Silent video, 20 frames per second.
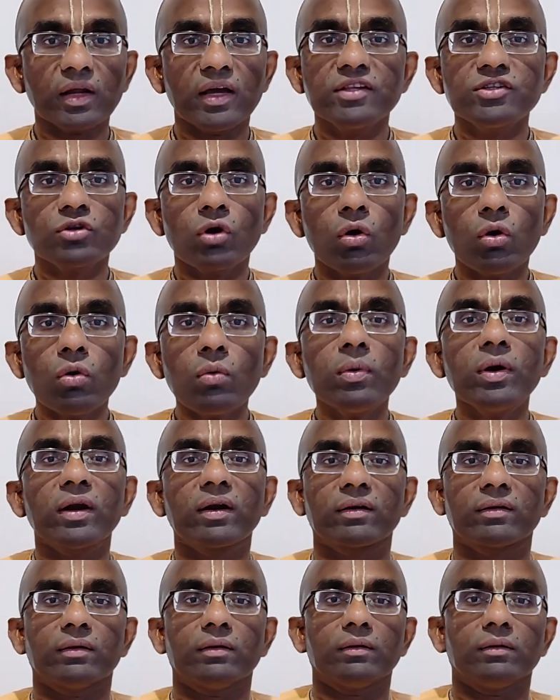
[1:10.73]
it's
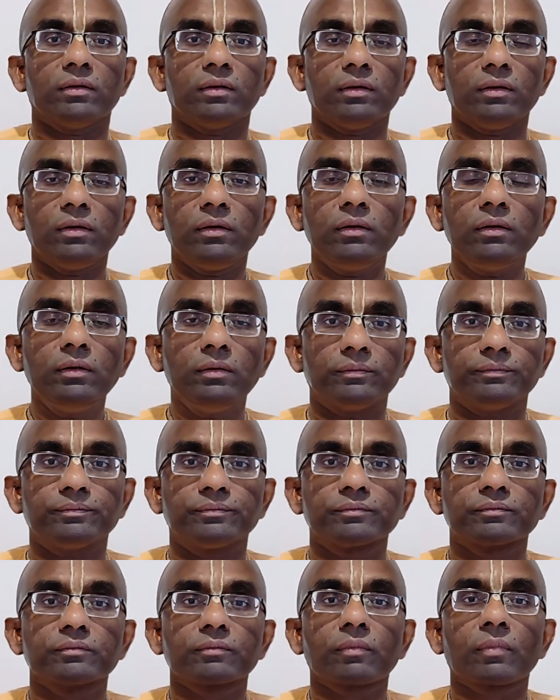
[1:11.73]
over. So
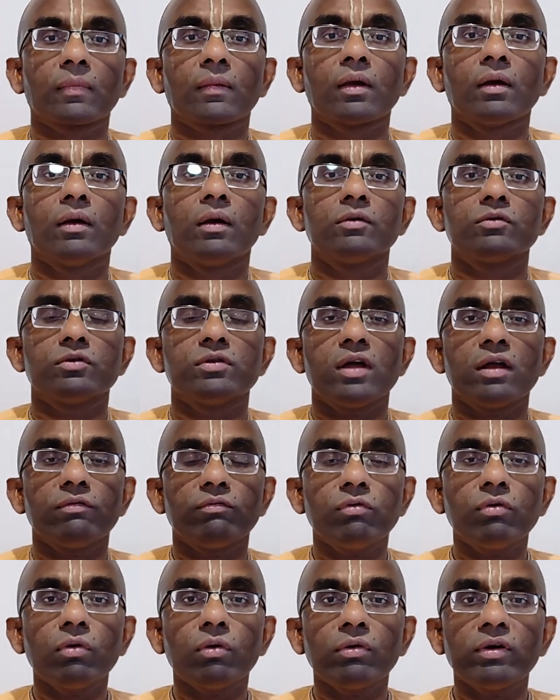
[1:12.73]

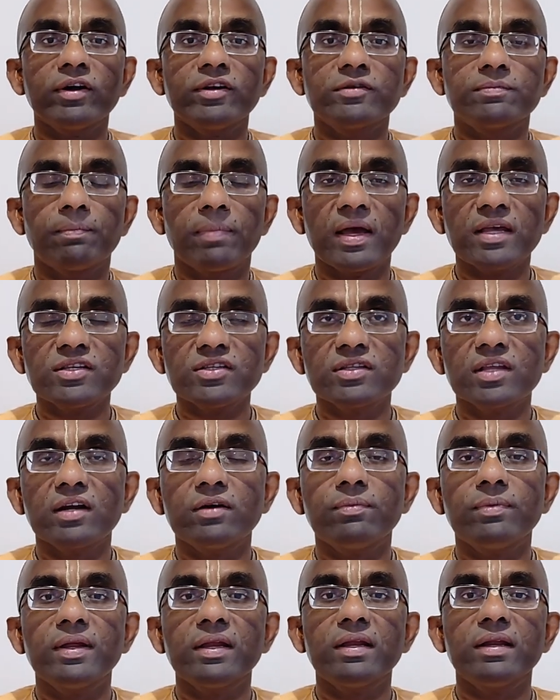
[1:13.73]
therefore, it's best
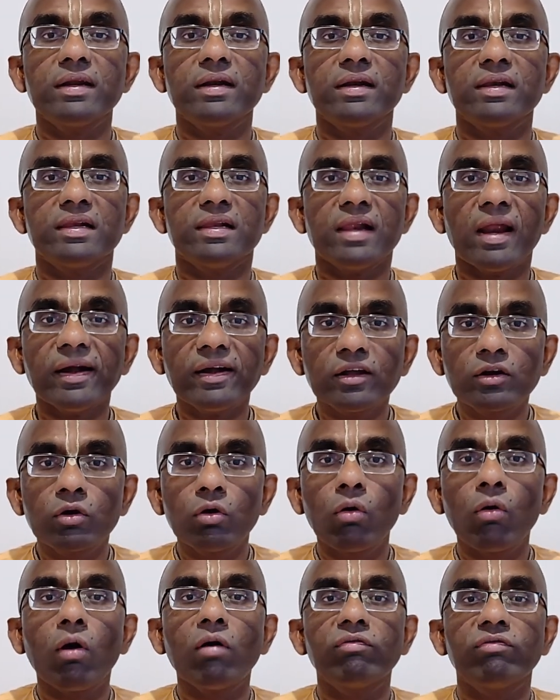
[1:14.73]
that we let
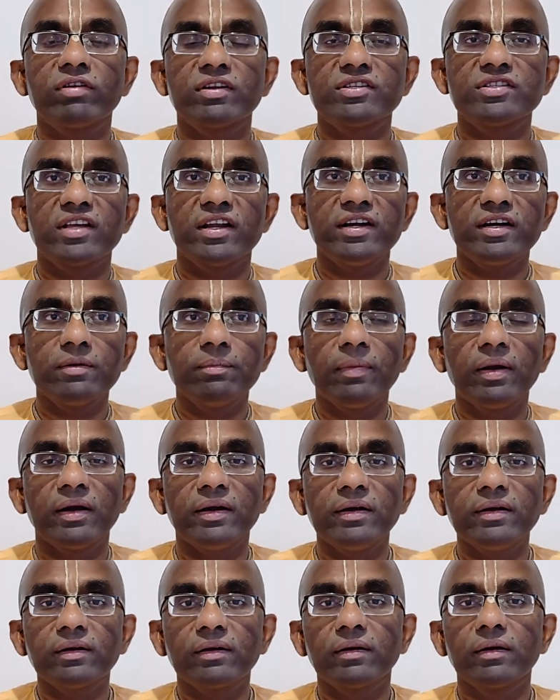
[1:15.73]
go of
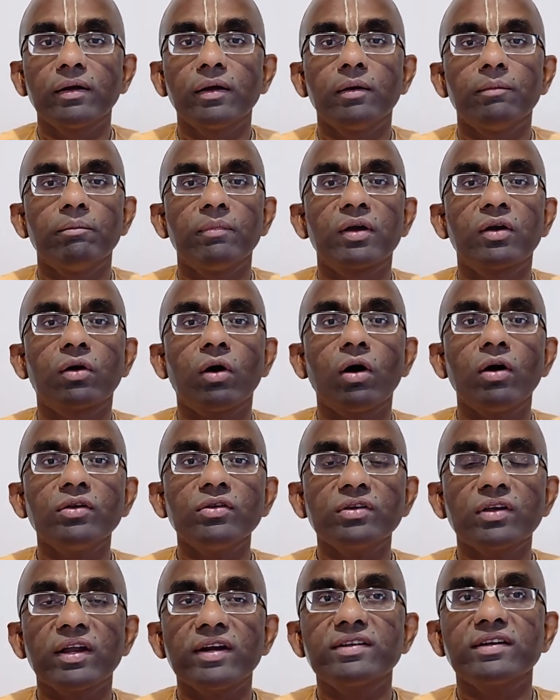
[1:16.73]
resentment,
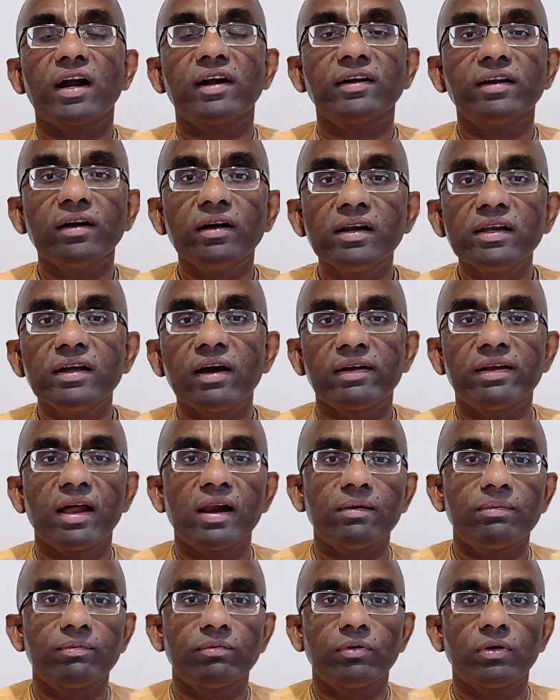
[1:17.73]
because it's utterly
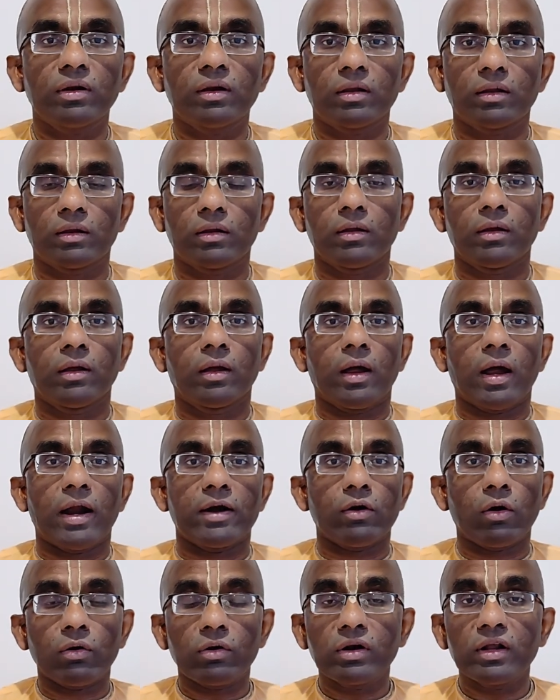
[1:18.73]
unhelpful.
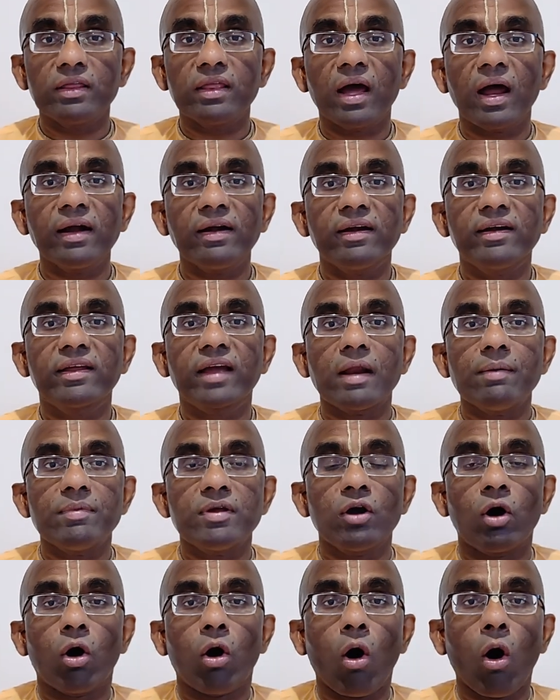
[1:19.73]
And not only that, it can
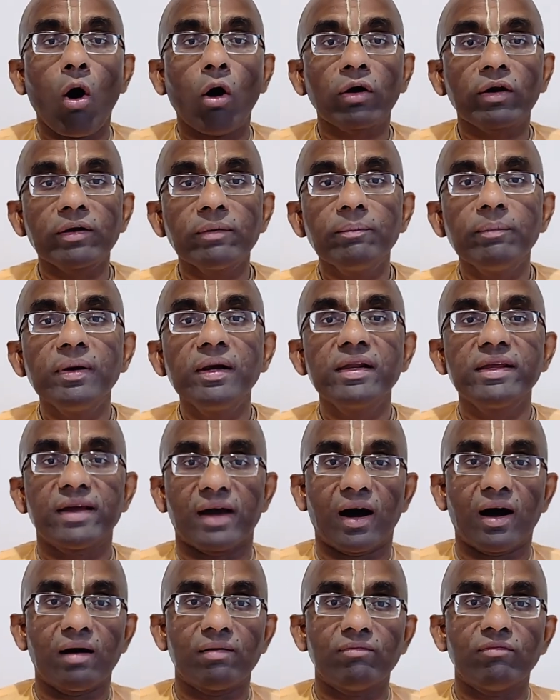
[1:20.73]
be horribly
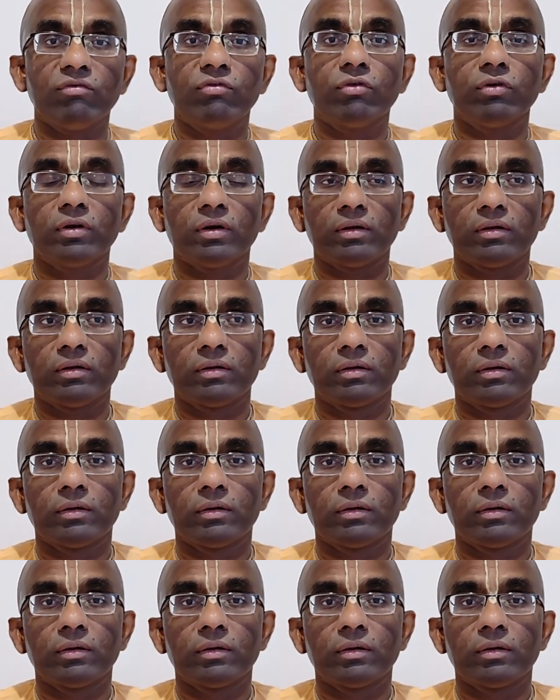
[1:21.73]
harmful.